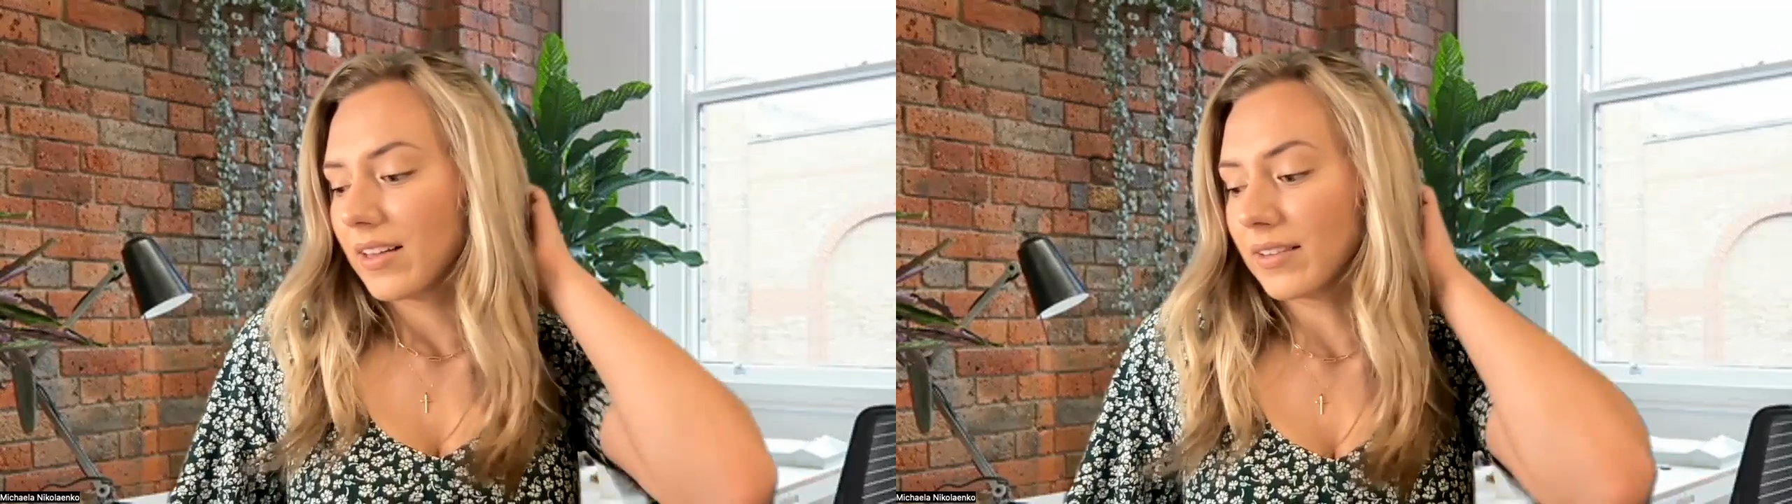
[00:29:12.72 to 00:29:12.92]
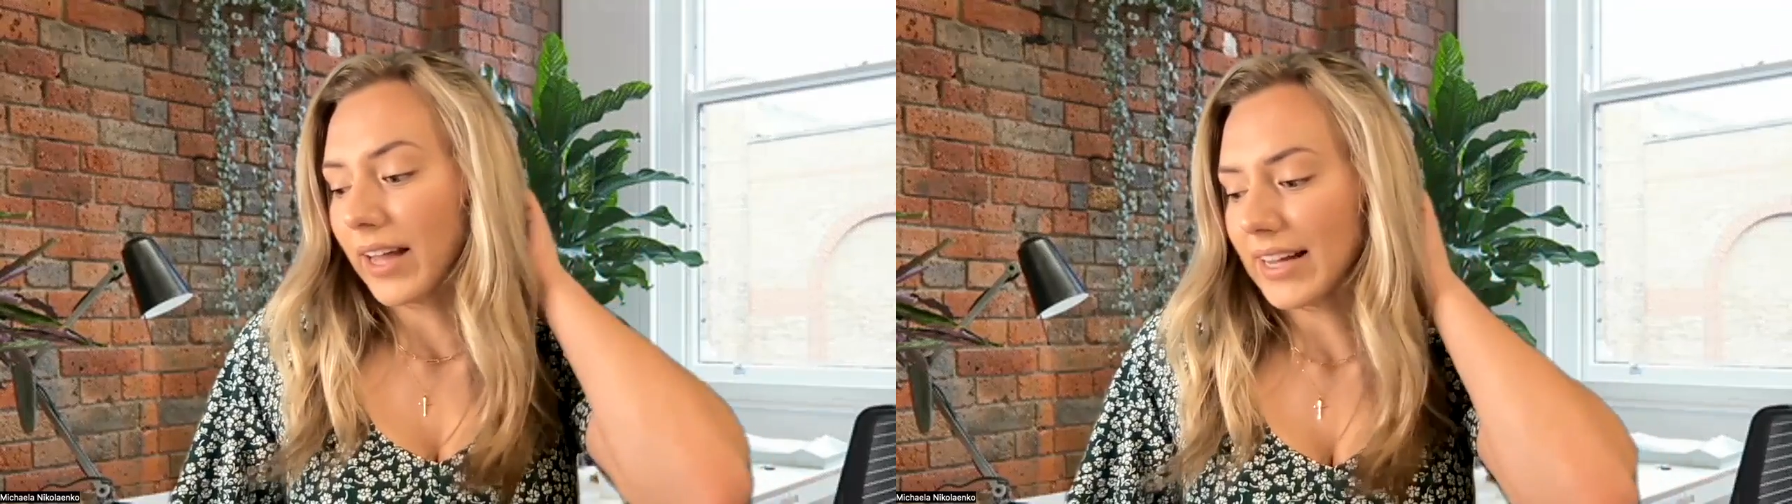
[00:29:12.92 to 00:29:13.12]

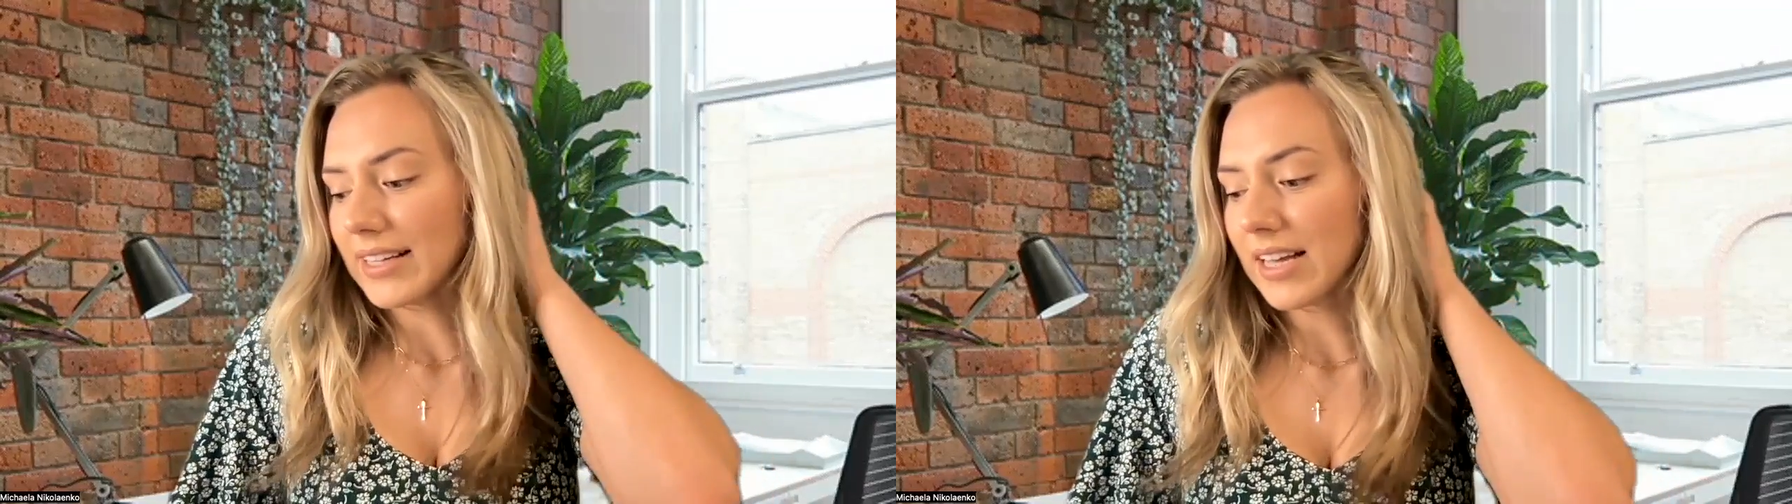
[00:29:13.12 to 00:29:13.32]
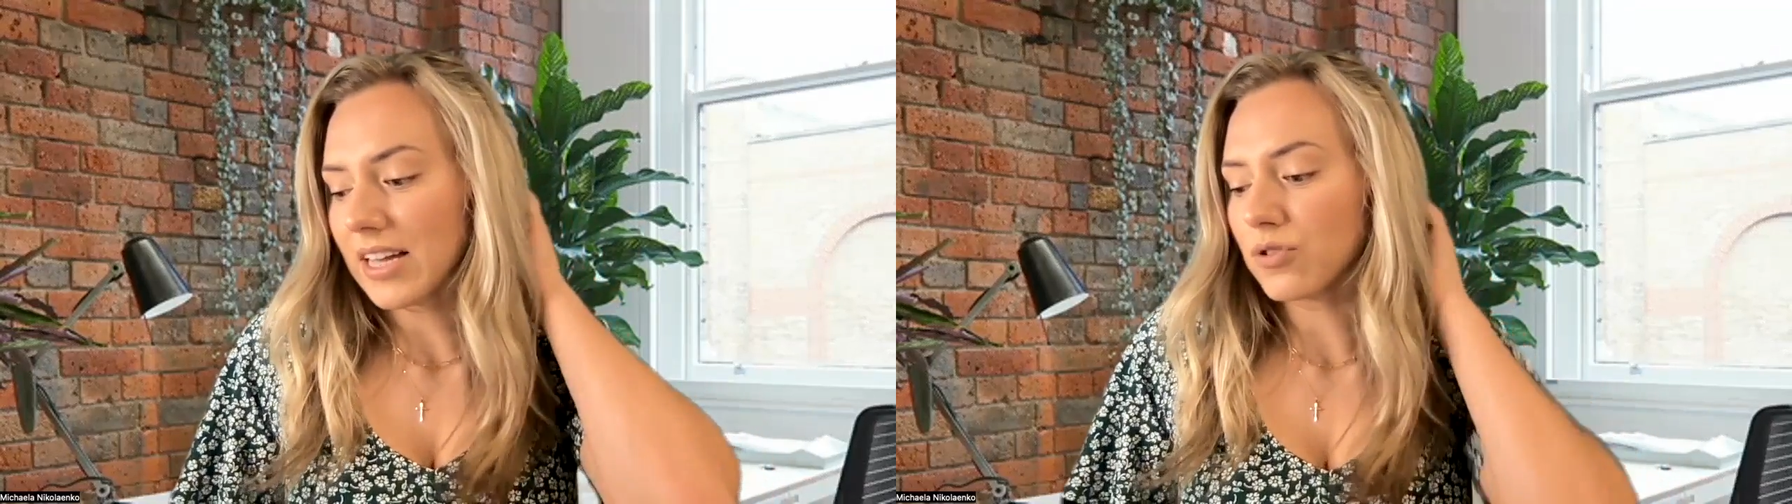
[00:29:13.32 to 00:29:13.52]
like I
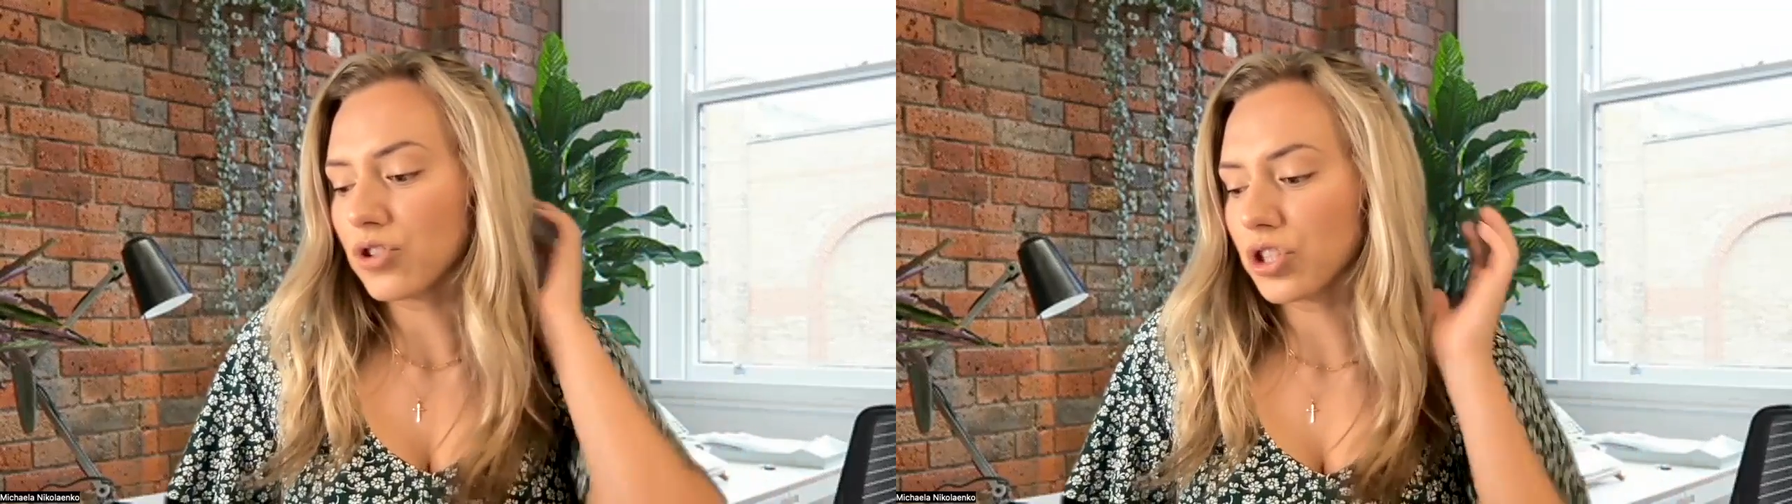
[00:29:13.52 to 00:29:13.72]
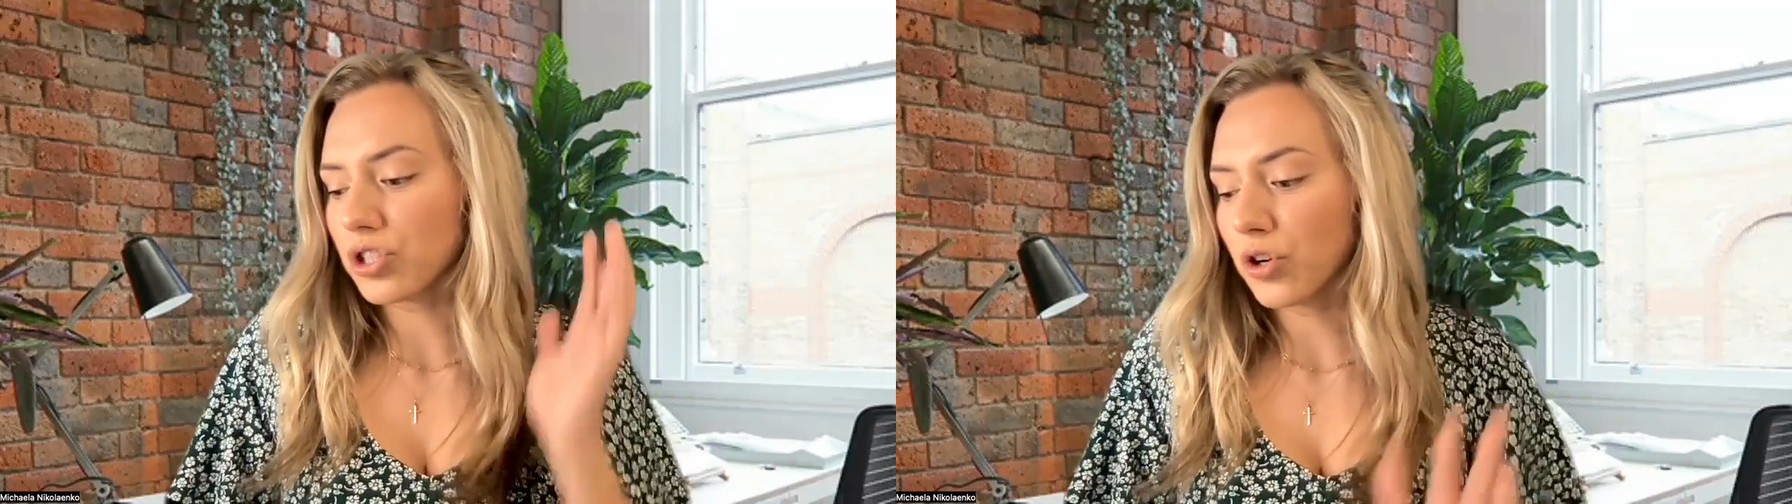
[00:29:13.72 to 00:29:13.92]
said, it was
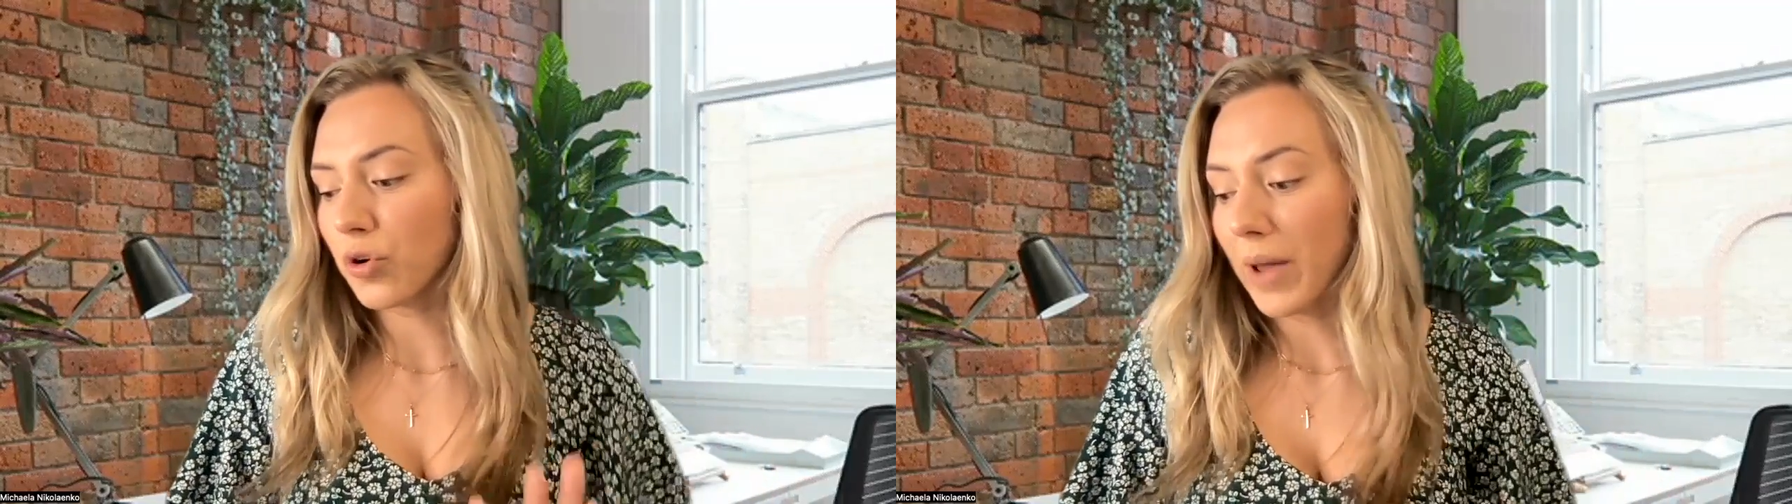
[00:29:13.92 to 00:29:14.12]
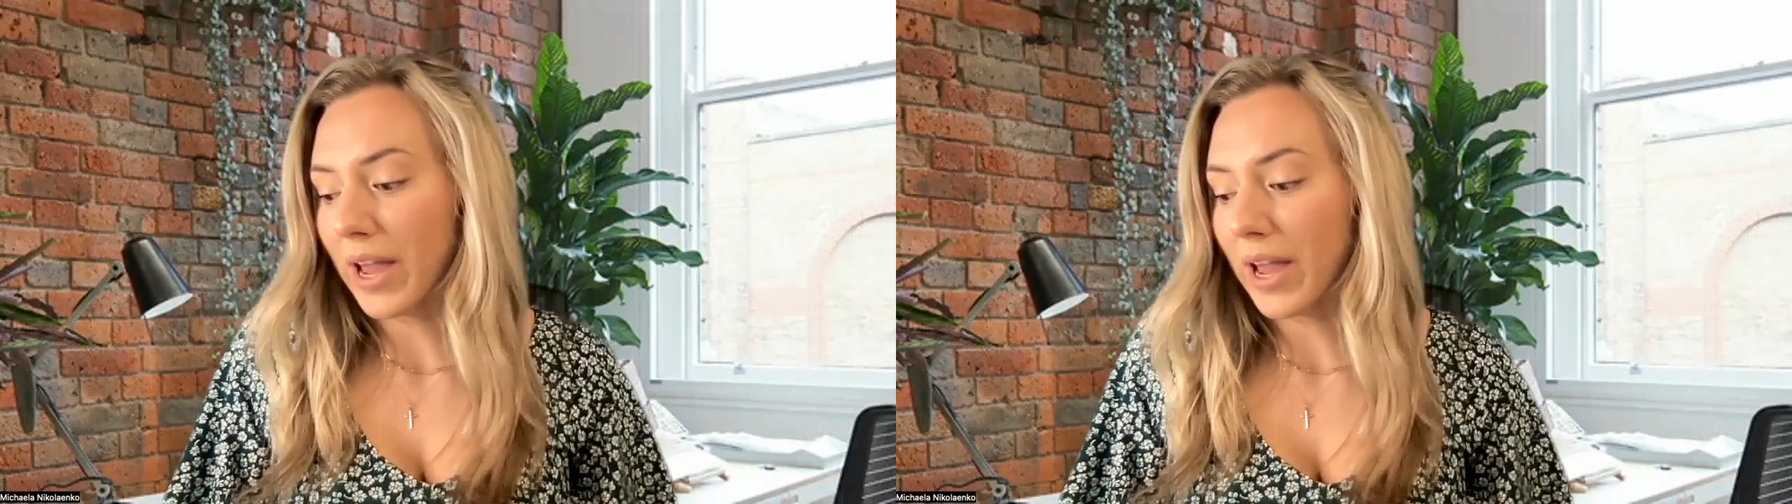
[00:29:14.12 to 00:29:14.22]
just so